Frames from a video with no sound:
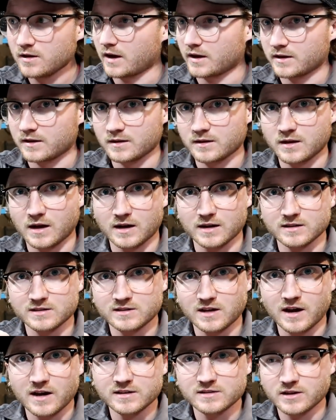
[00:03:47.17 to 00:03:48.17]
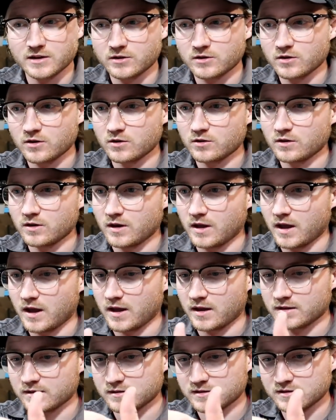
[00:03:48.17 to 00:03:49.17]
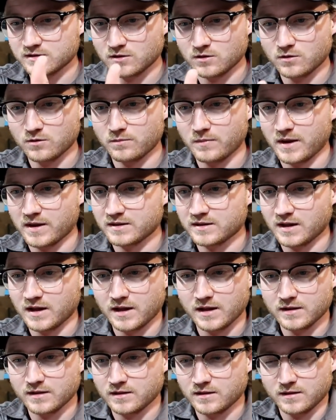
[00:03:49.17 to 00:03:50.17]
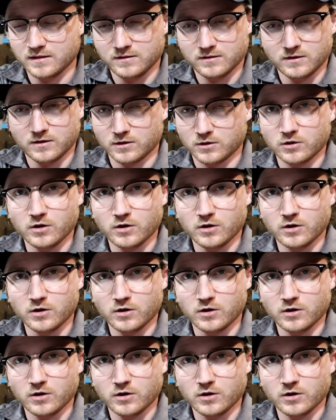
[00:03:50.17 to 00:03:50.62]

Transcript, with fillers: I got as tight as I could and still maintained the